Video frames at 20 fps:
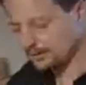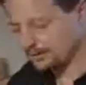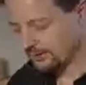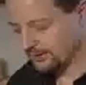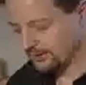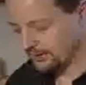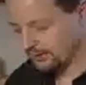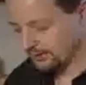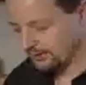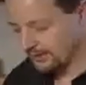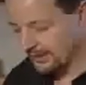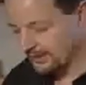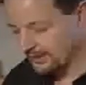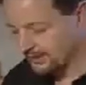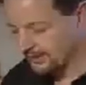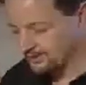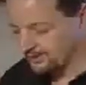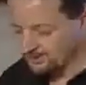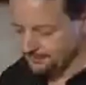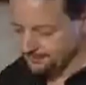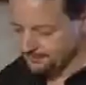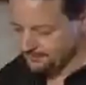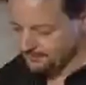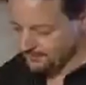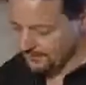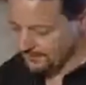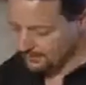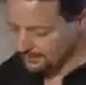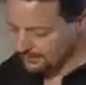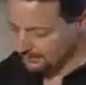So that's
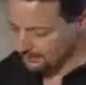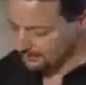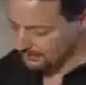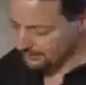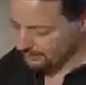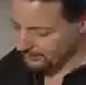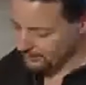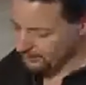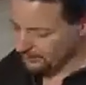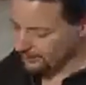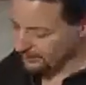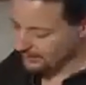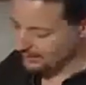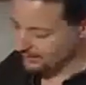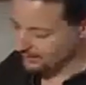pretty much it,